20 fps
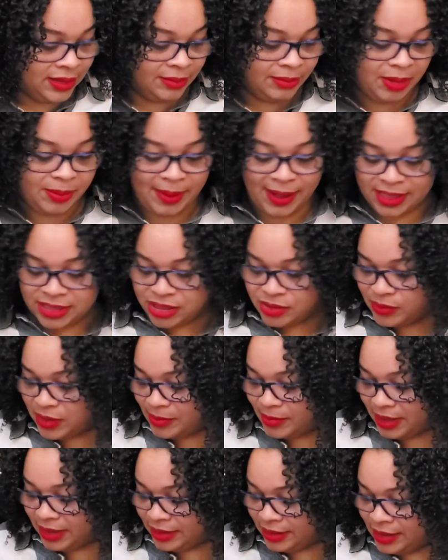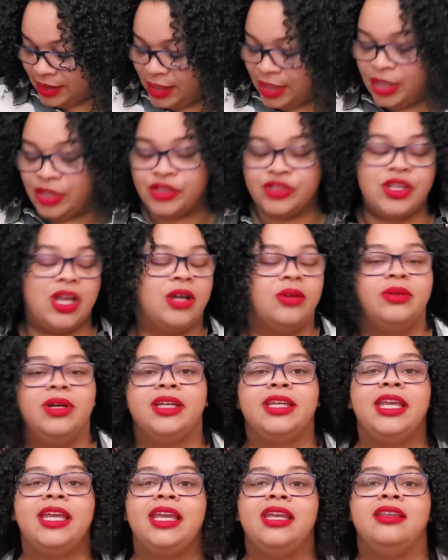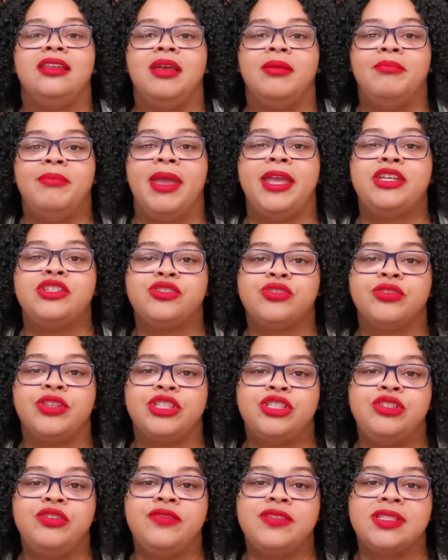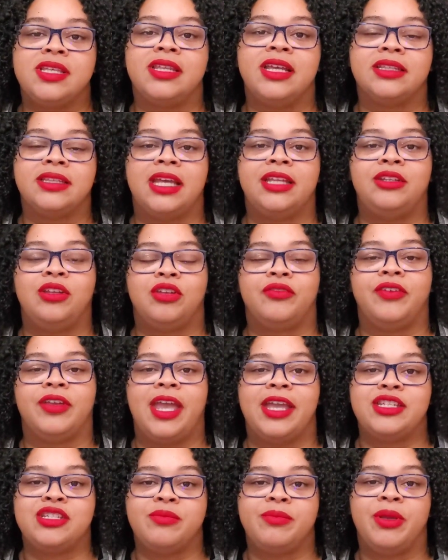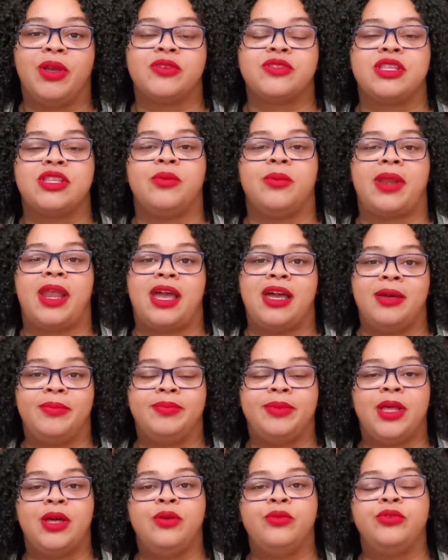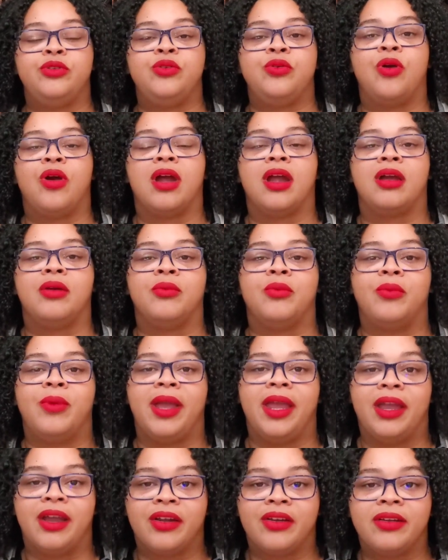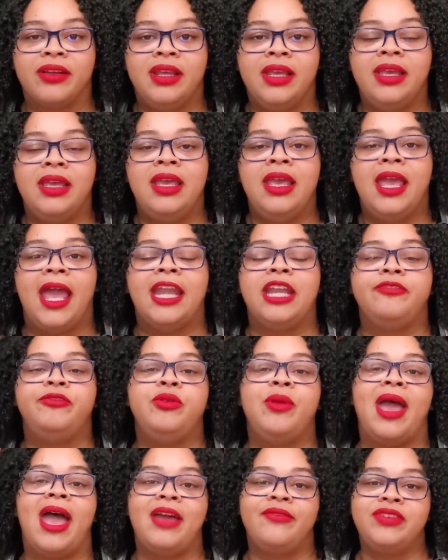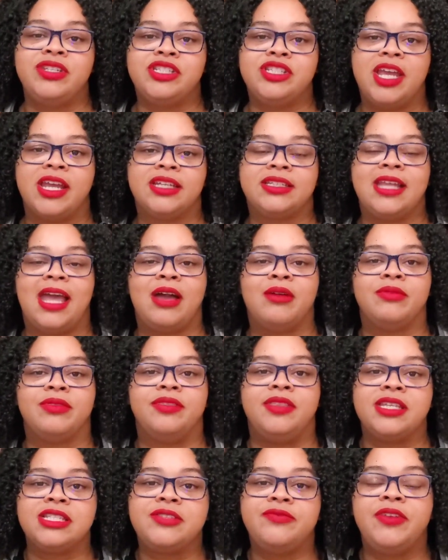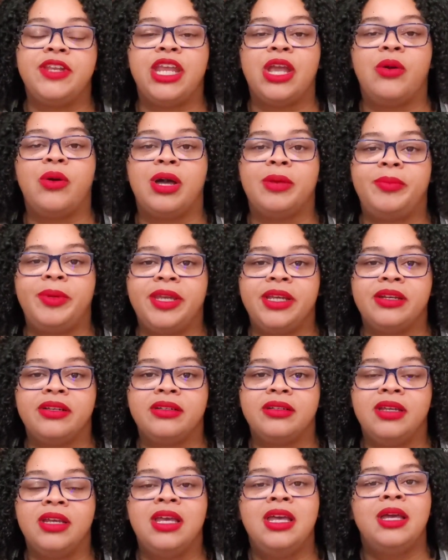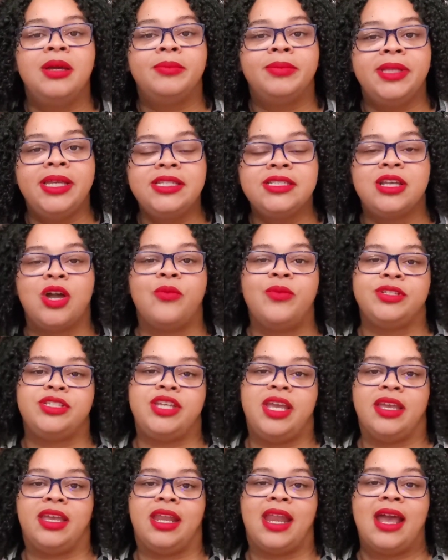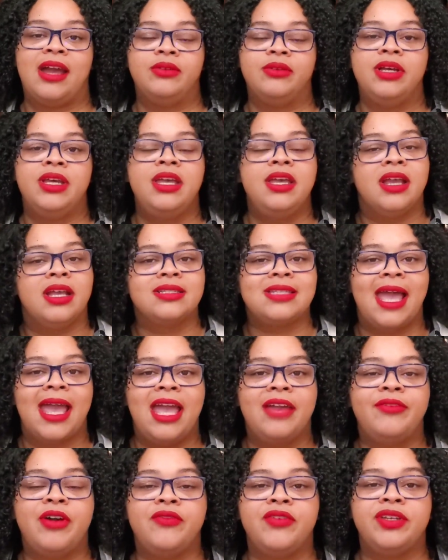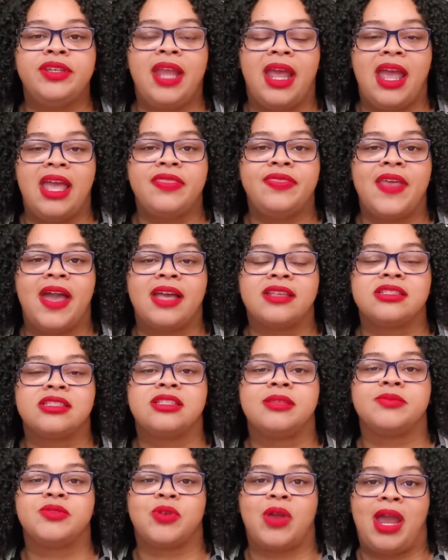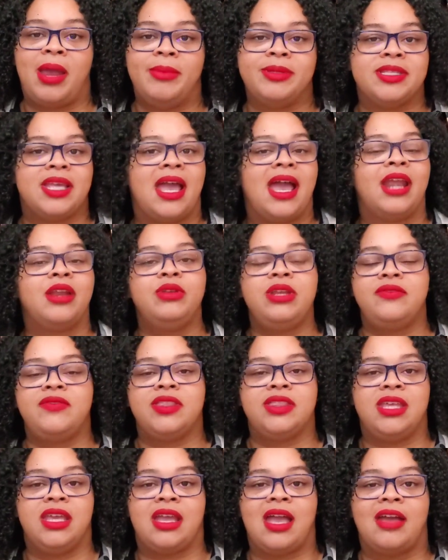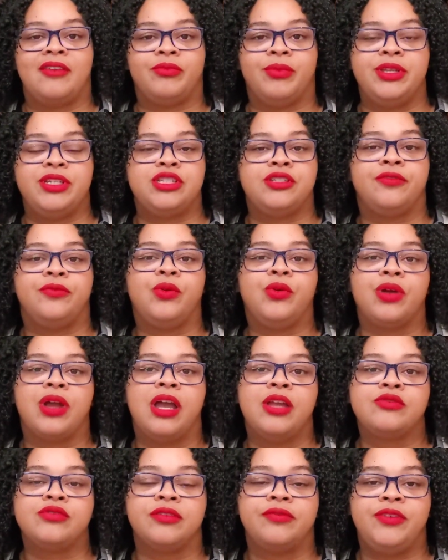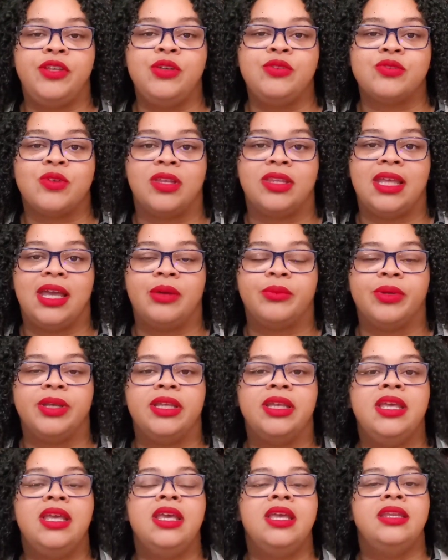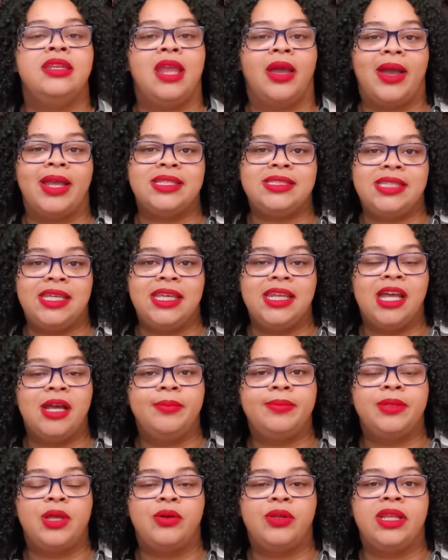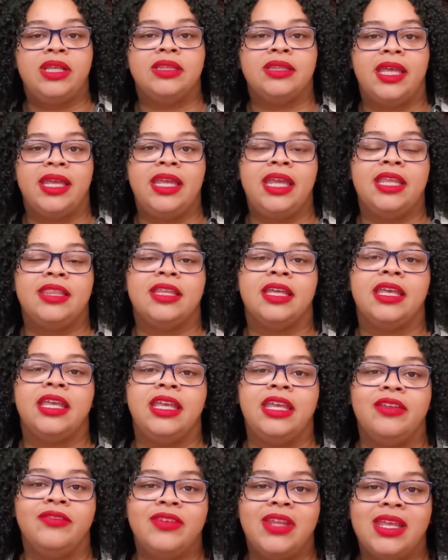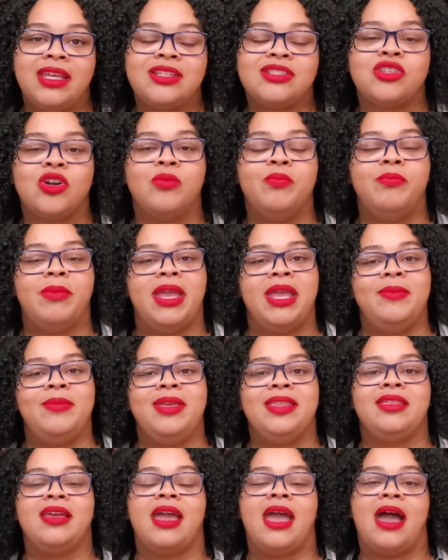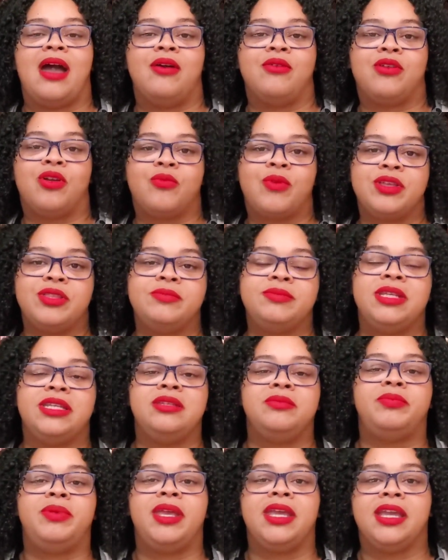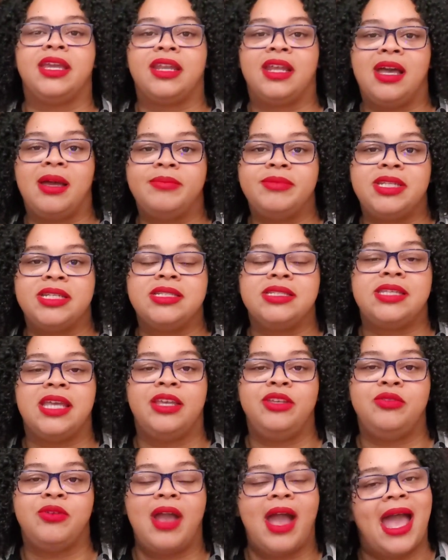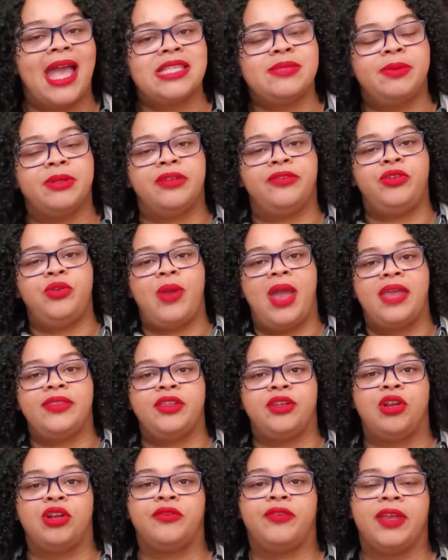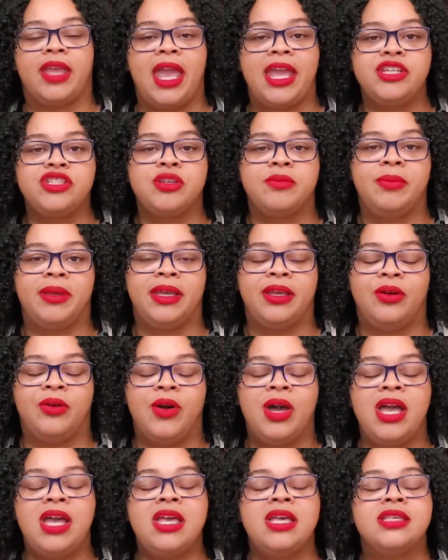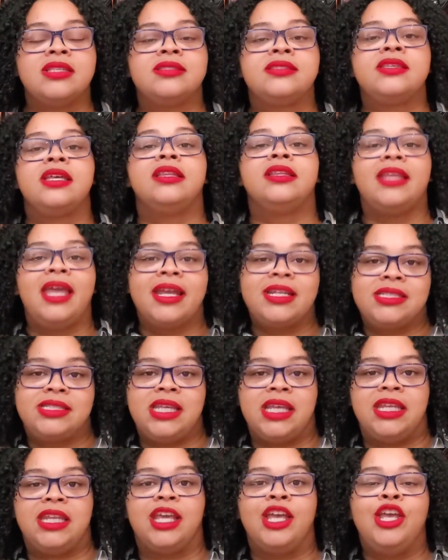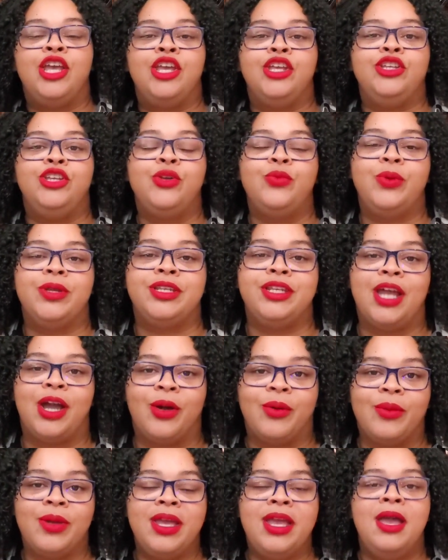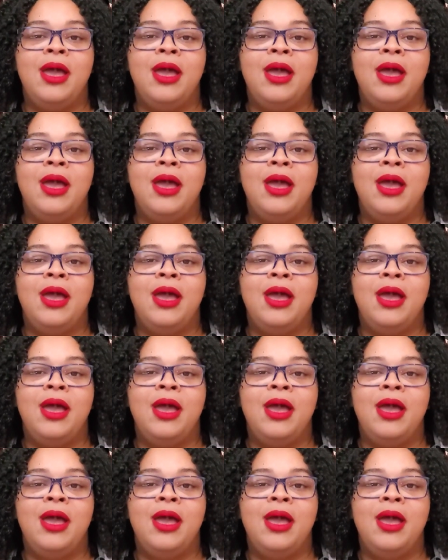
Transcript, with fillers: Be patient with me. So again, make sure that you select that notification bell so that when I upload, you are aware. And if you haven't checked out this video up here, please go and check it out because I have over nine thousand subscribers and I don't even think I've reached four hundred views on that one. Now, I did upload it late in the evening, so maybe the algorithm didn't pick it up, didn't tell you guys, but if you had the notification bell selected, you would know.